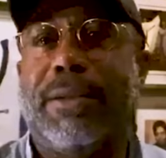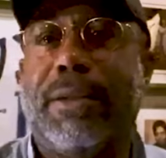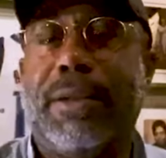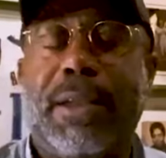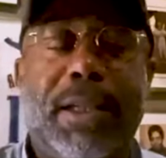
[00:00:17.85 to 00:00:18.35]

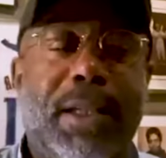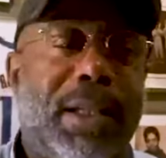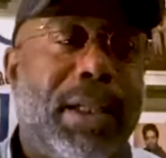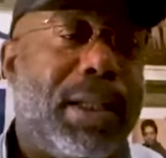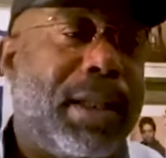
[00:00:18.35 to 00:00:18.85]
And,
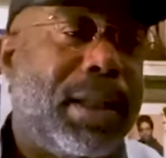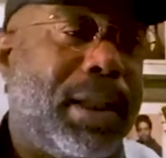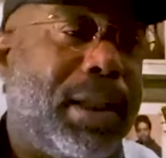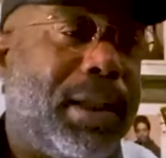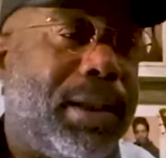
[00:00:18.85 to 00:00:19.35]

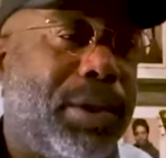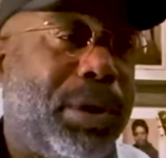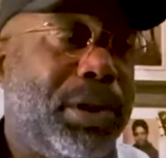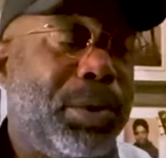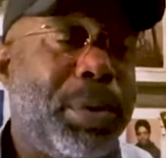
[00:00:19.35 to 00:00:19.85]
and the
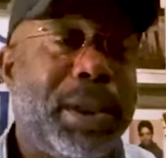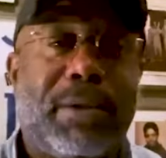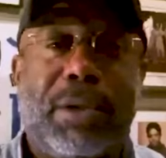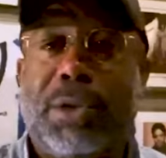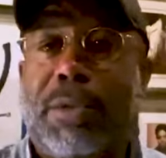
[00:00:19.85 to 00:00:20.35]
reason we
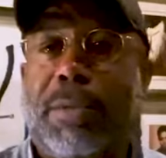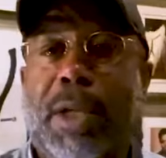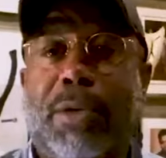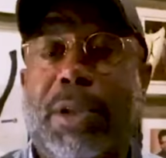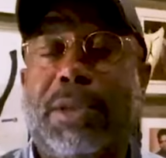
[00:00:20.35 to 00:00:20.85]
picked "Losing Them
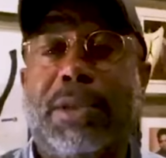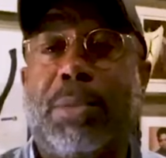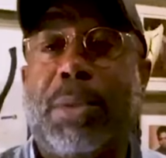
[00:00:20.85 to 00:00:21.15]
My Religion" to